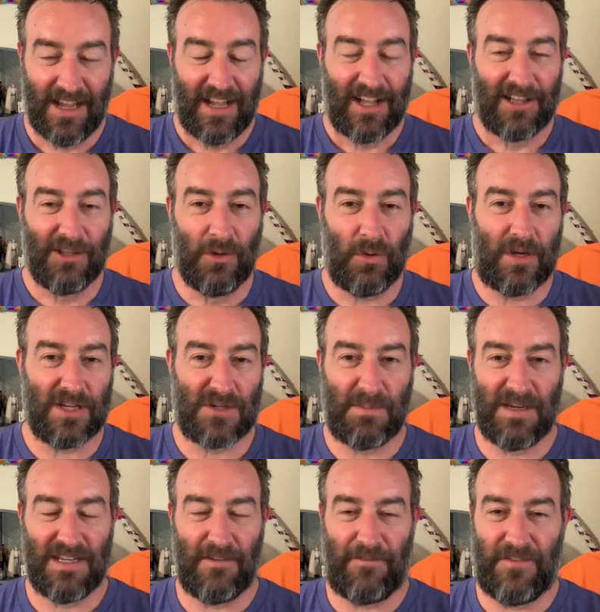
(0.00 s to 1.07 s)
Luke has
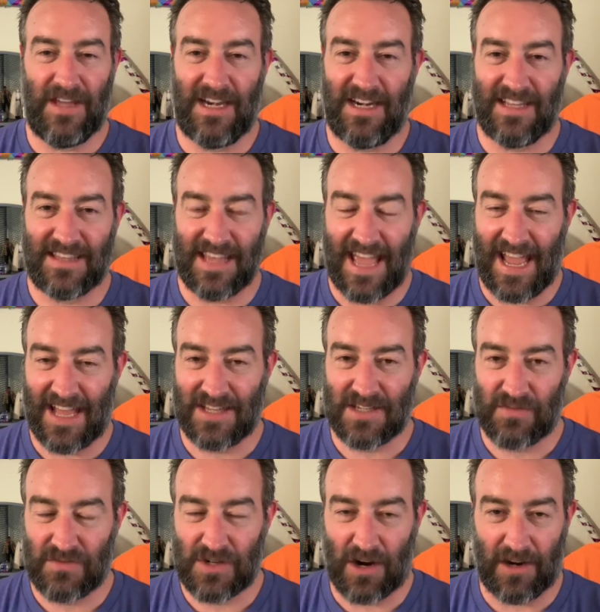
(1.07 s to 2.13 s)
been defeated at the hands
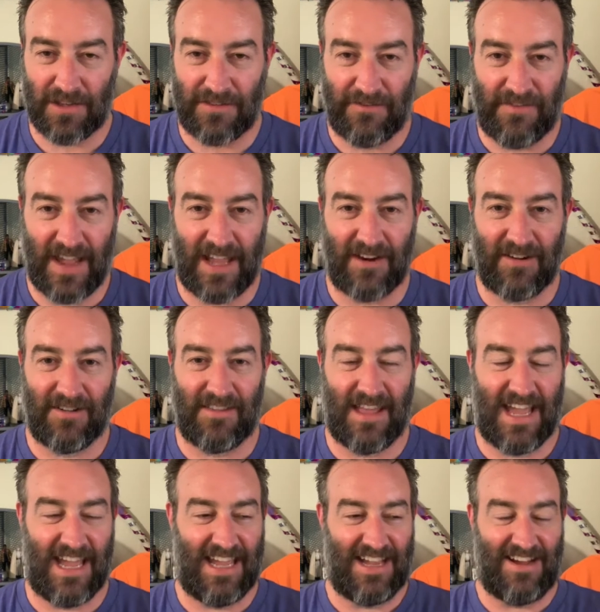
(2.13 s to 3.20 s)
of Darth Vader.
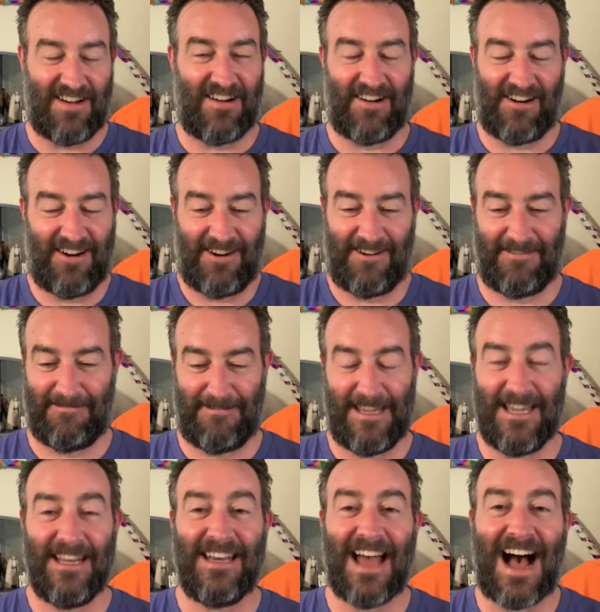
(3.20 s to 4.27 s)
They are
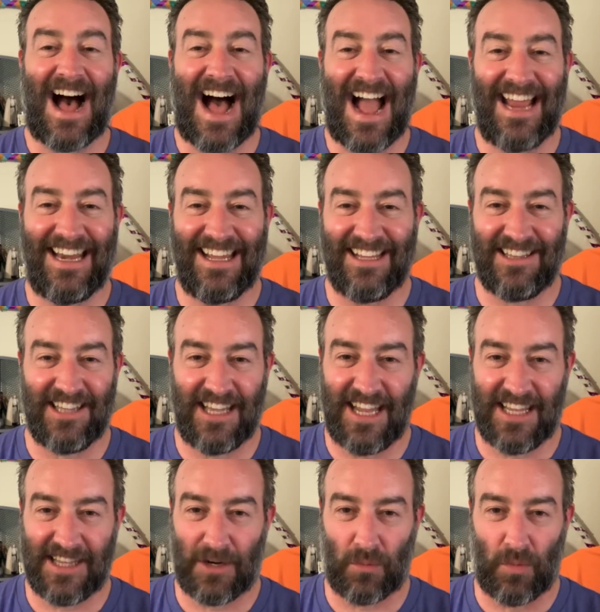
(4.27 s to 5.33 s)
in hiding, licking
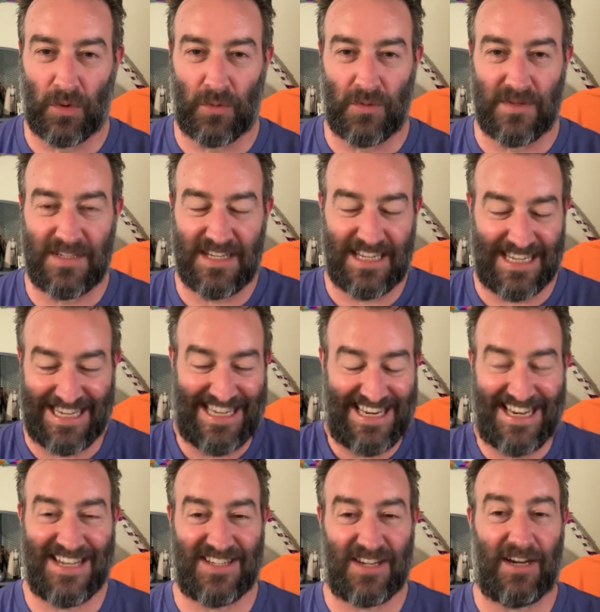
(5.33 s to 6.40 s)
their wounds. It
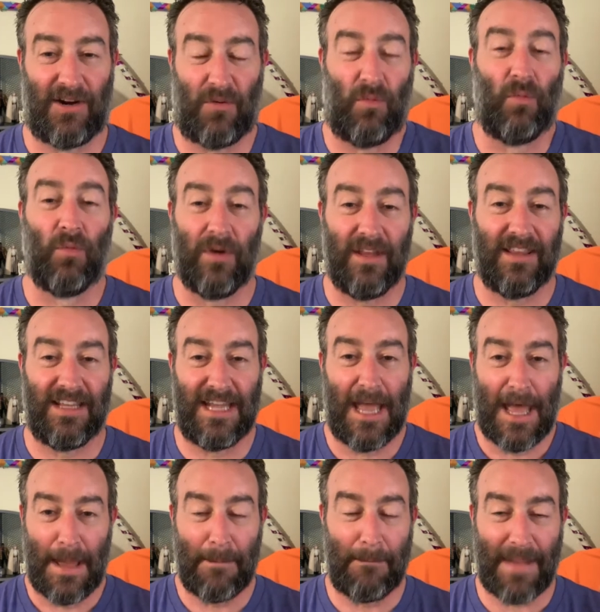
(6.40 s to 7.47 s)
is a really
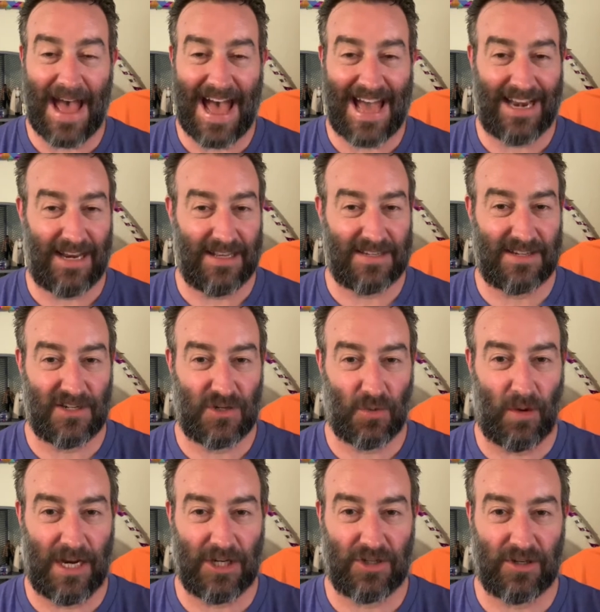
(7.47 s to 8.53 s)
bad
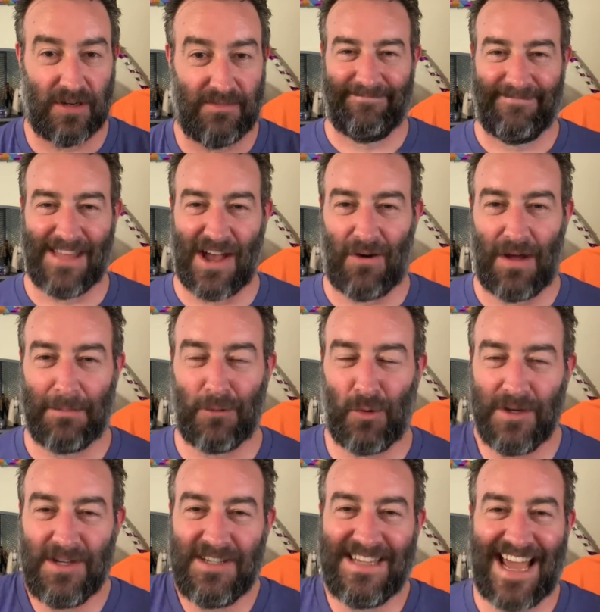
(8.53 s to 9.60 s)
situation. Now, I'm
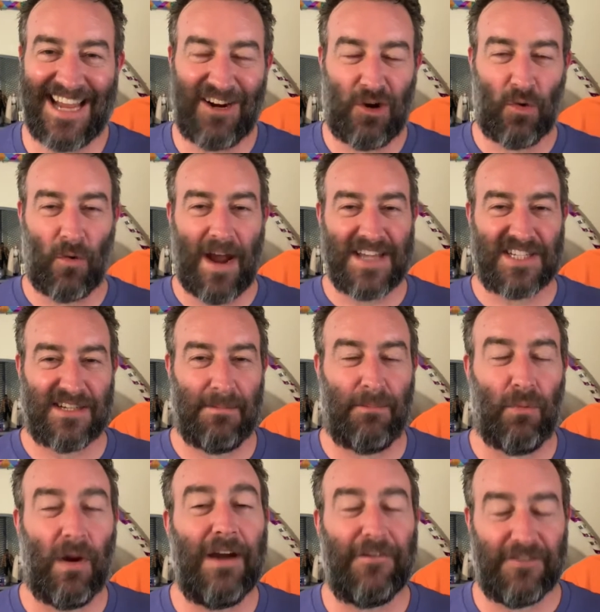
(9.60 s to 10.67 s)
going to digress
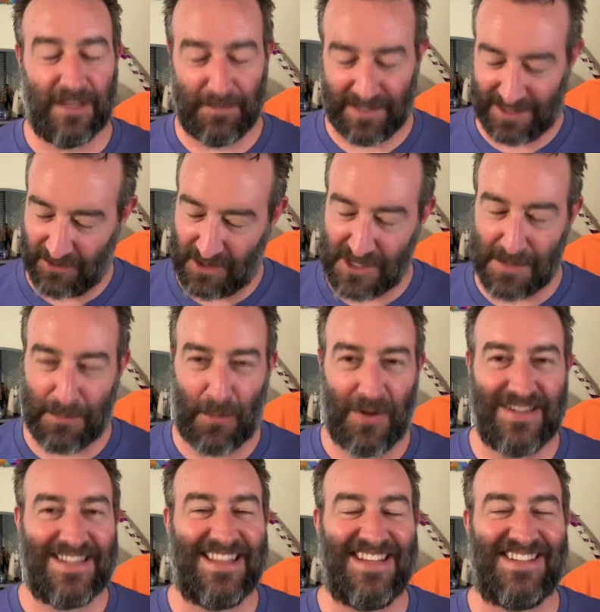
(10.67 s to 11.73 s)
briefly, but there is a
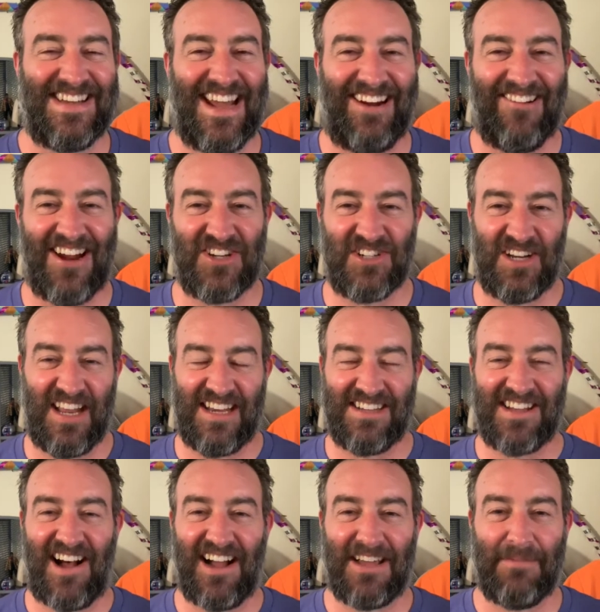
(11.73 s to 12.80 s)
point to this digression, and
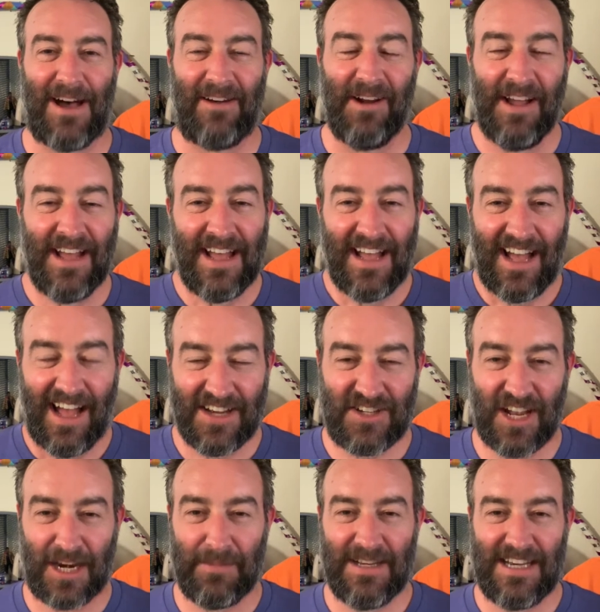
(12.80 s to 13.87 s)
talk about a
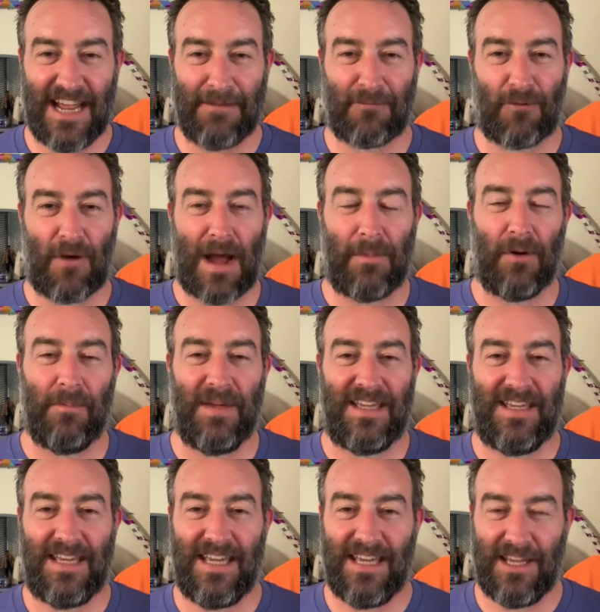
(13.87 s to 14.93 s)
gentleman named Robert
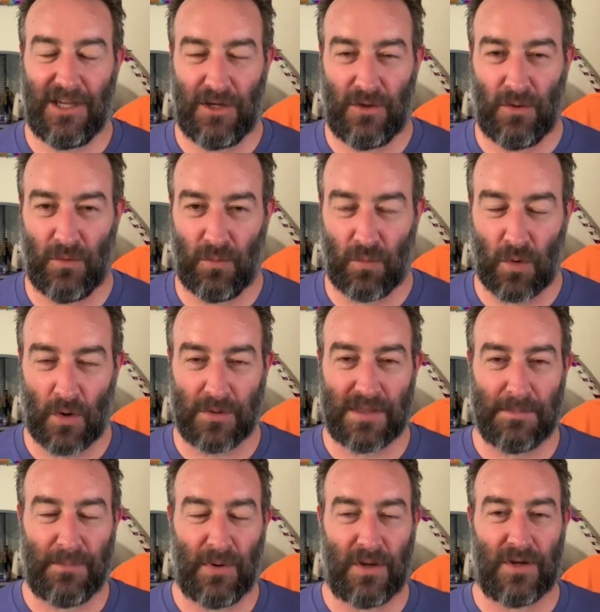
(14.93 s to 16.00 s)
McKee who wrote
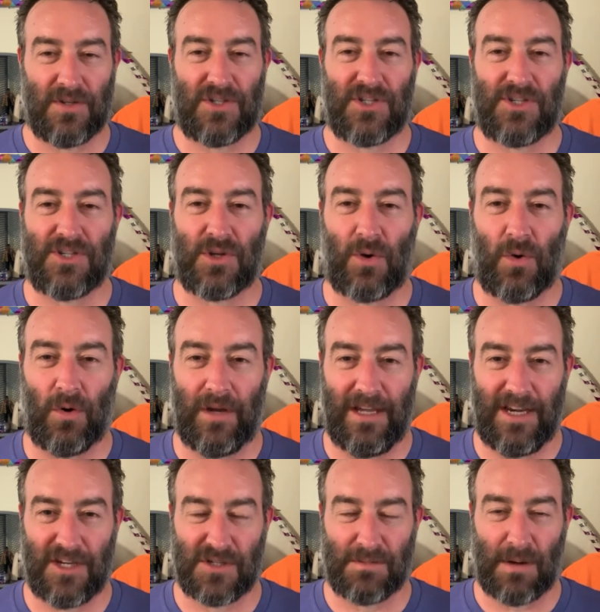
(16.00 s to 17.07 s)
the book Story.
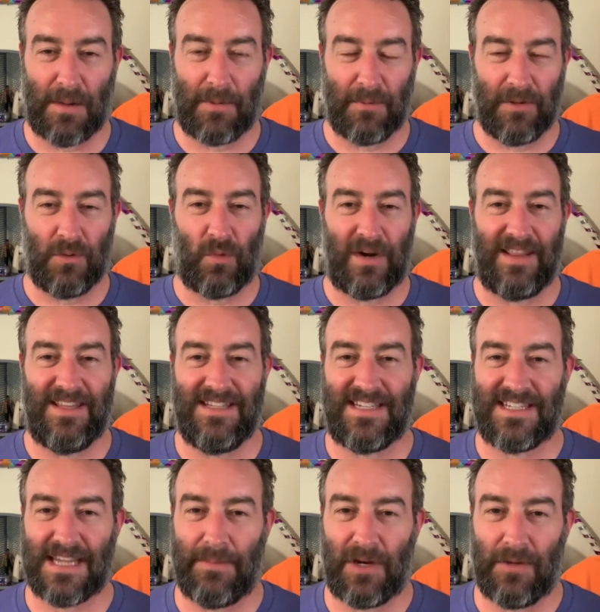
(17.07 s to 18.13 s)
It is probably one of the
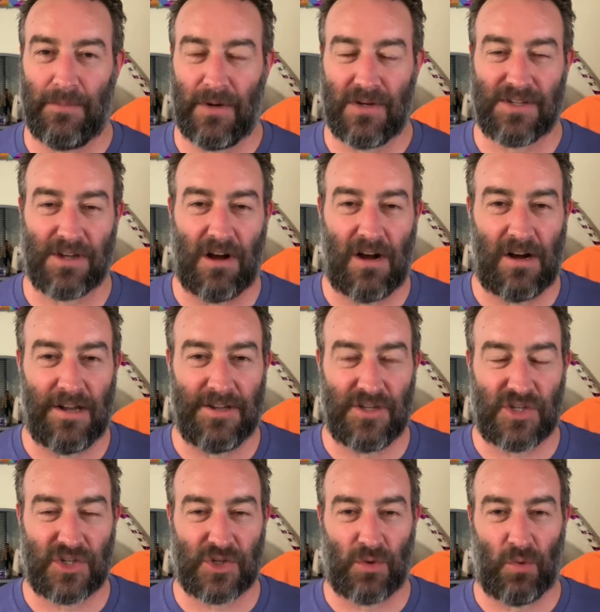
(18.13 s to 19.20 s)
seminal books on
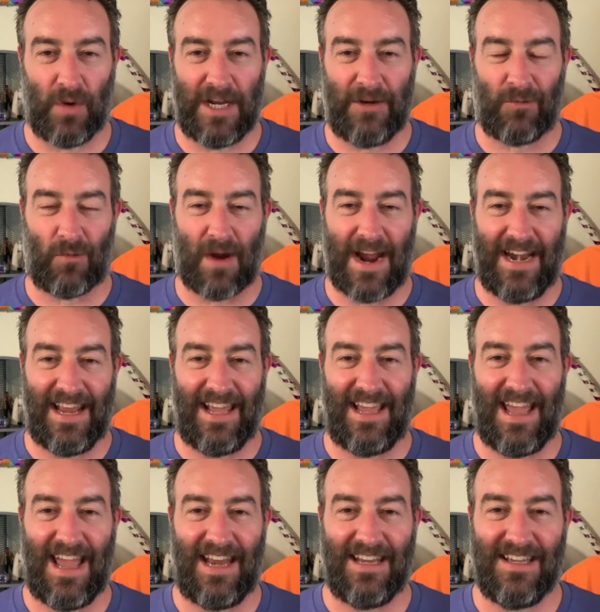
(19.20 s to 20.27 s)
screenwriting,
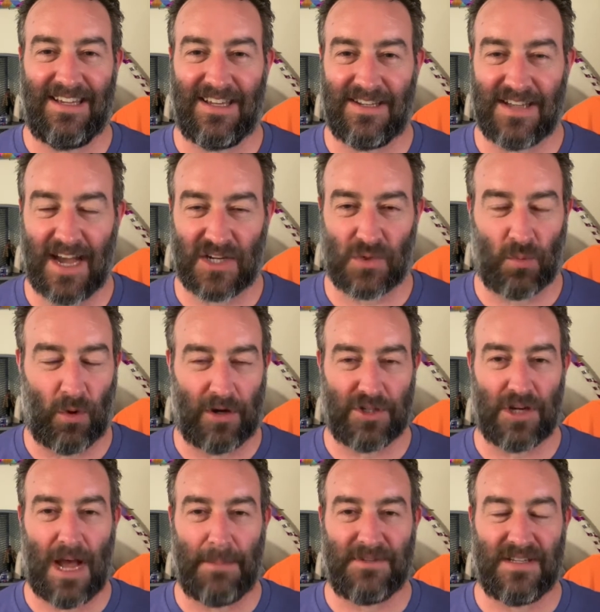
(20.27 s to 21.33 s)
and he conducts
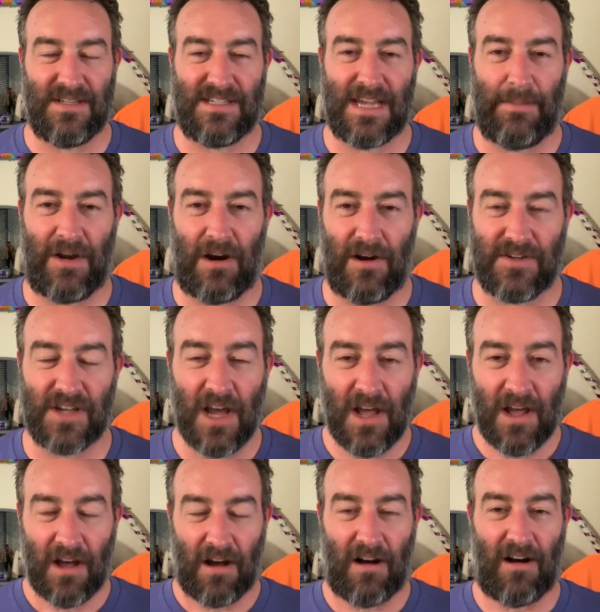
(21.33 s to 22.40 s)
workshops and seminars
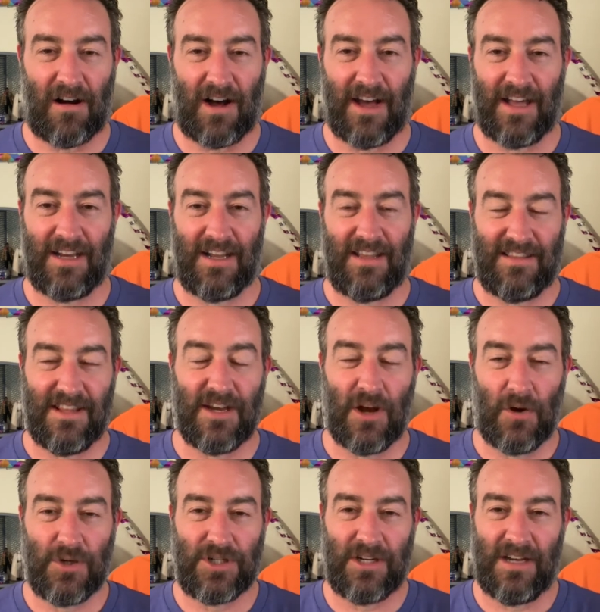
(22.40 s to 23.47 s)
on the
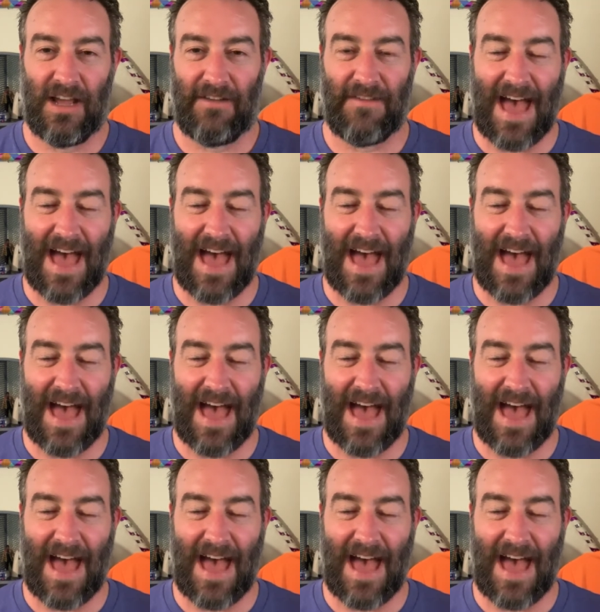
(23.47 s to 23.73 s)
notion of